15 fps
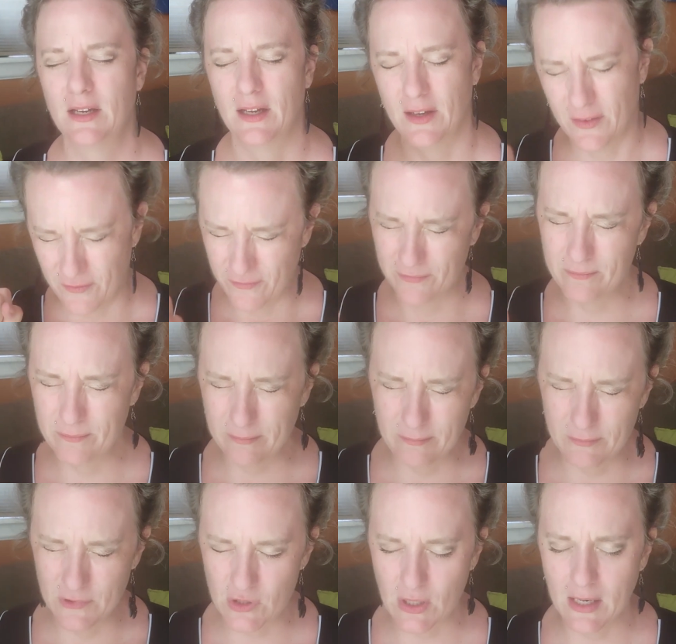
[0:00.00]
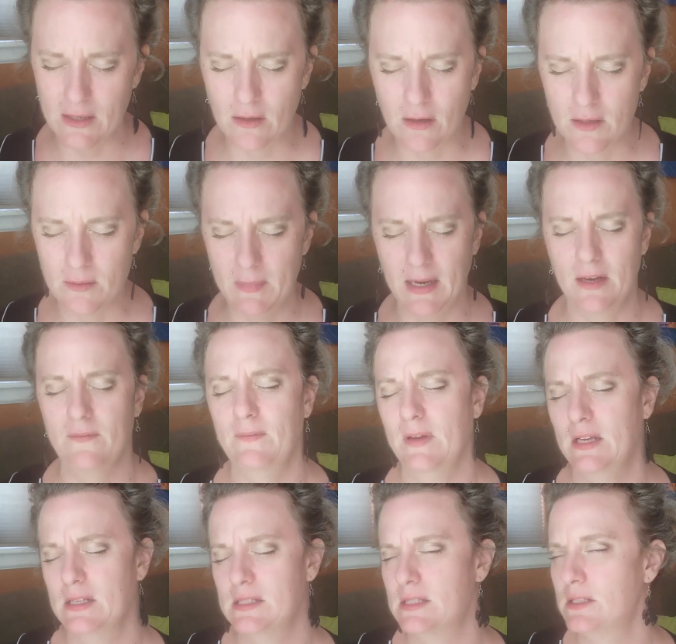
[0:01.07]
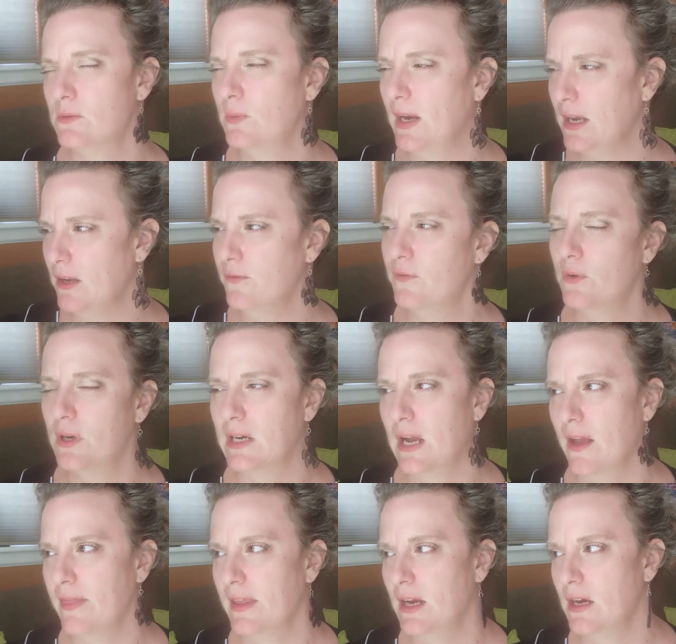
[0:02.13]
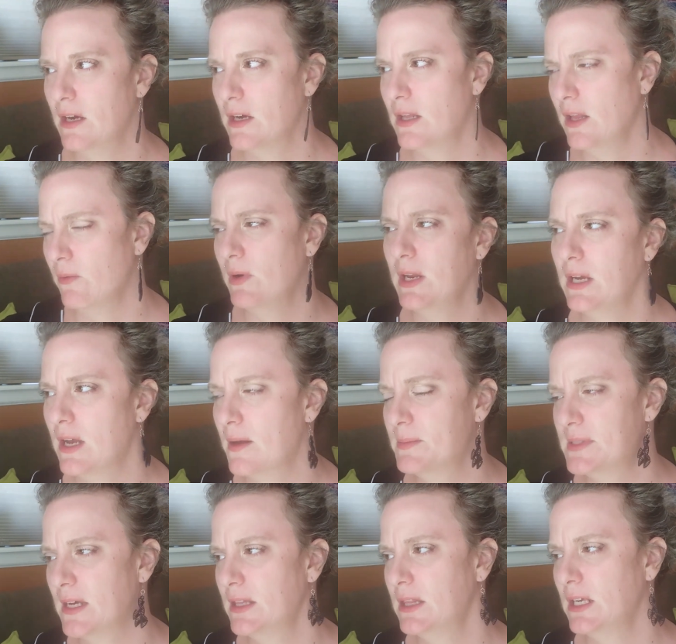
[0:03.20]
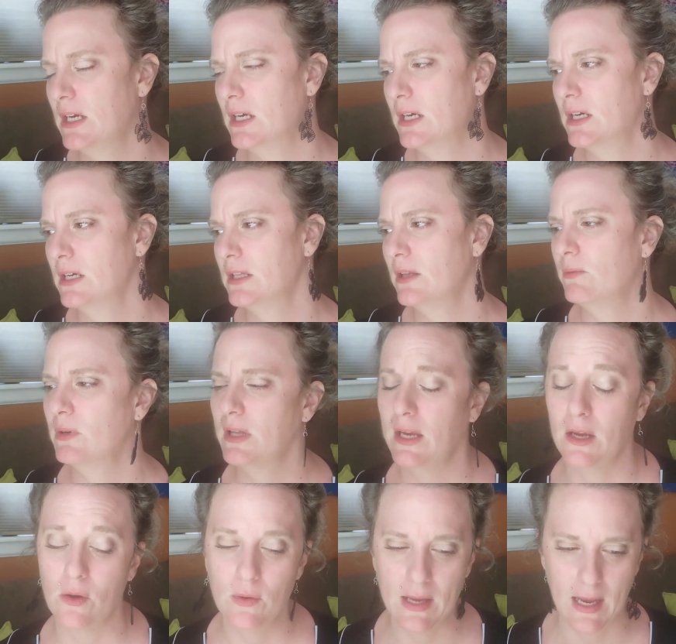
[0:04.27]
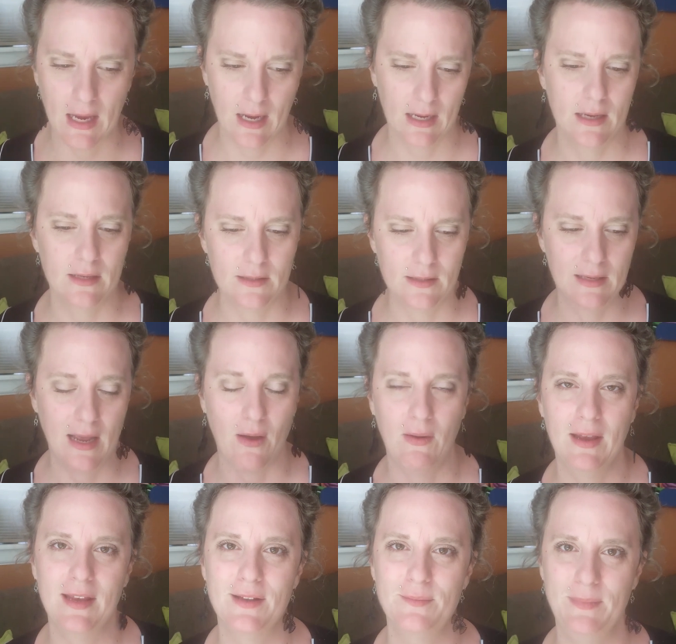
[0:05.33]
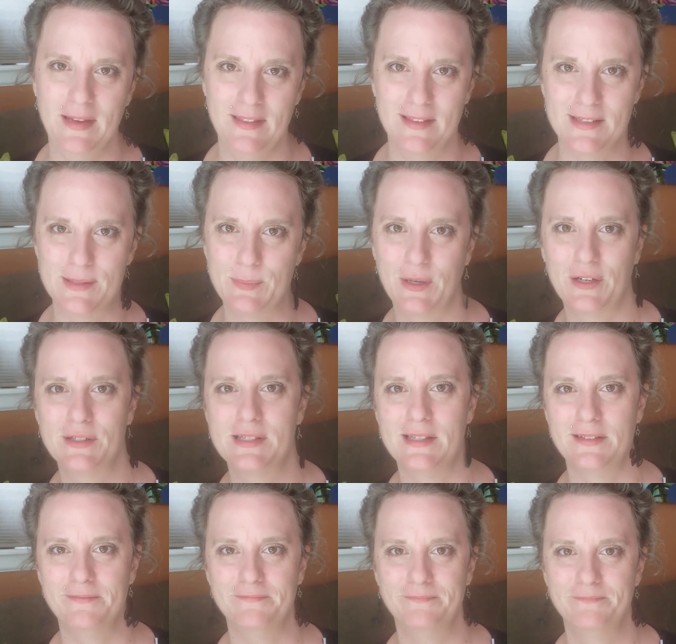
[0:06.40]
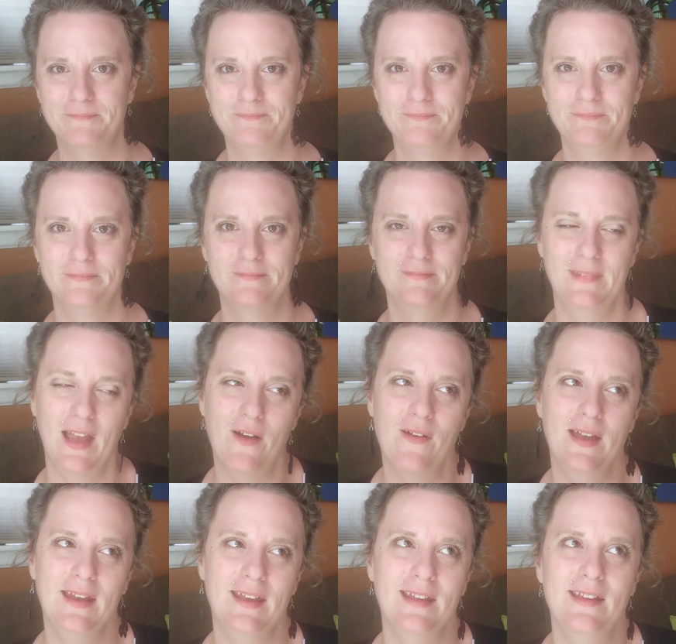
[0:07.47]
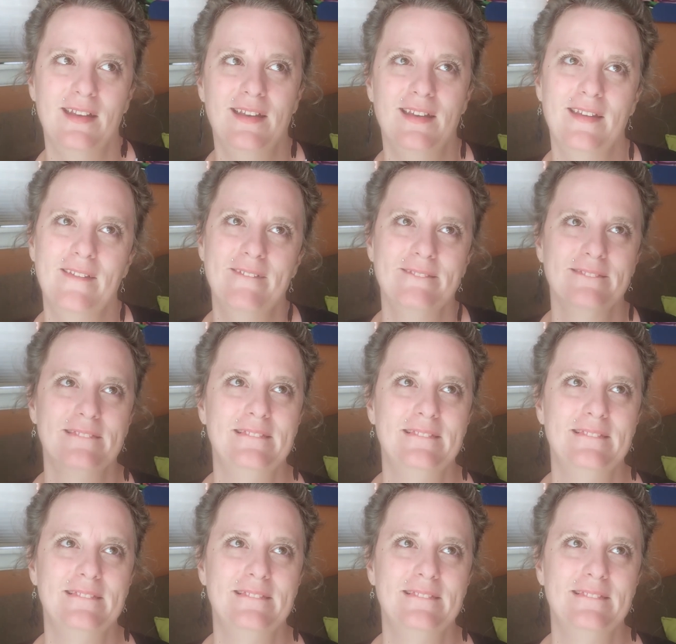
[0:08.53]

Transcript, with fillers: uh, trying hard to manifest, waiting for it out there. And then when it comes out there, then we're like, okay, I can, now I can be this person. Now I can